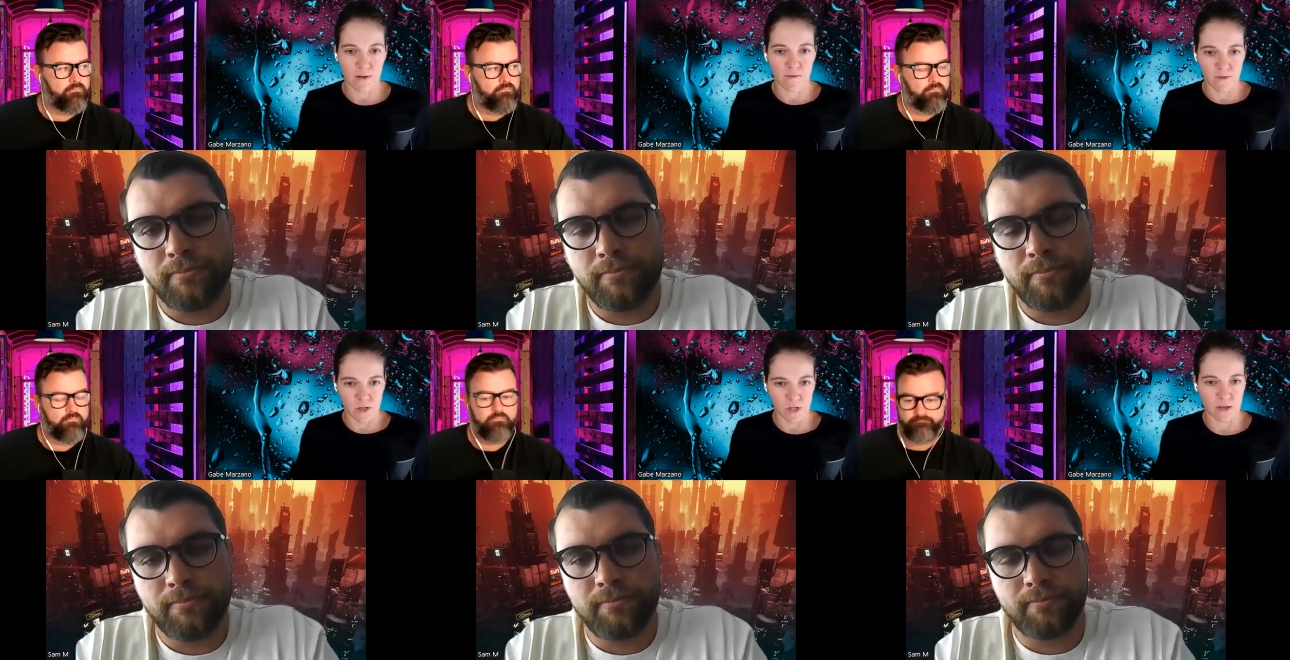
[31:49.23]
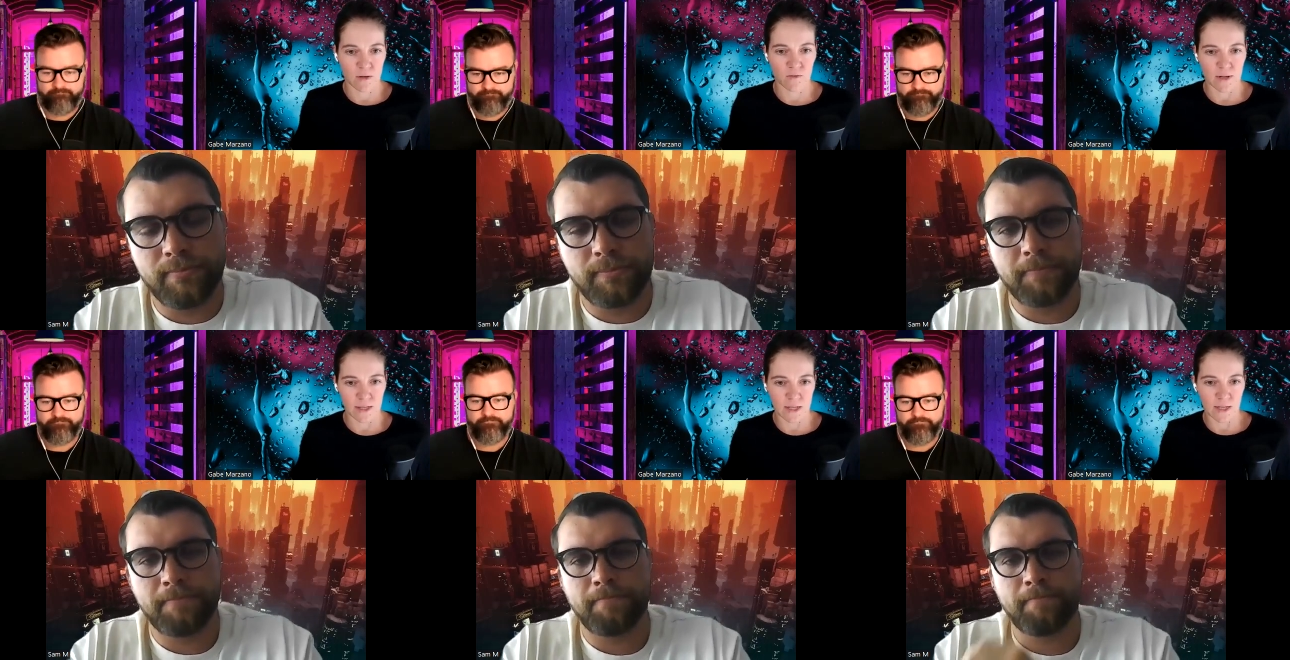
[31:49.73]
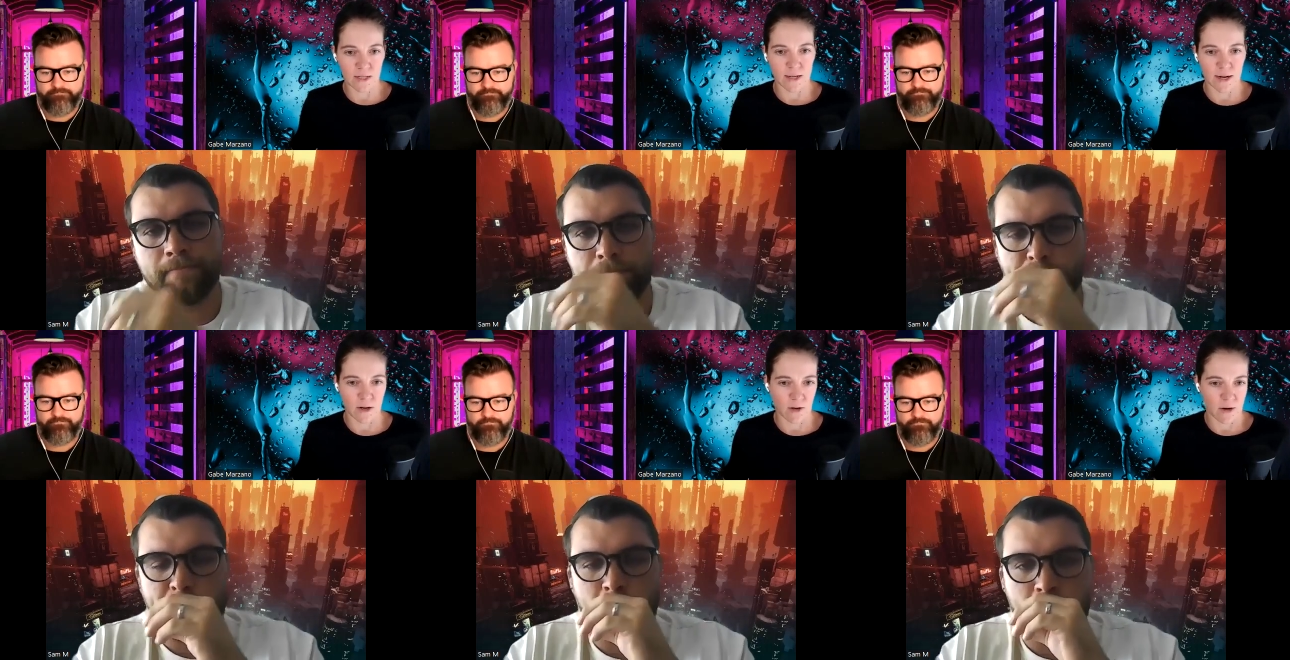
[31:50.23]
Speaker 1: vision once he
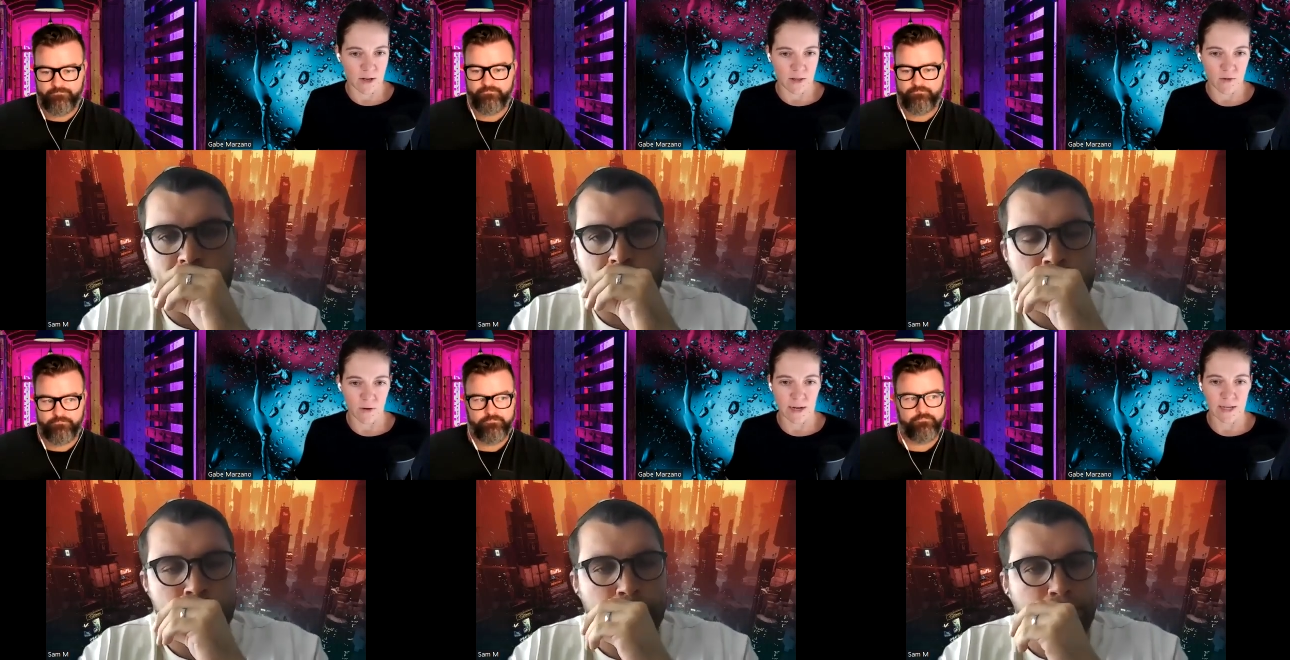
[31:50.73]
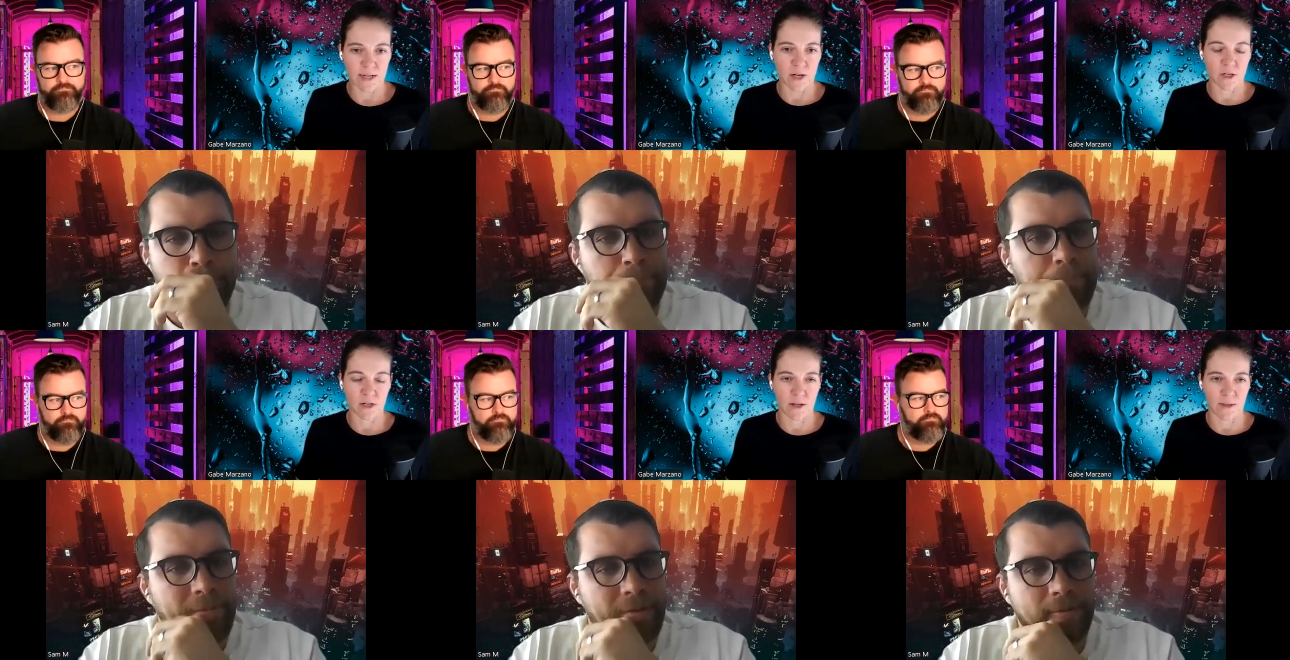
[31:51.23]
started learning the organization.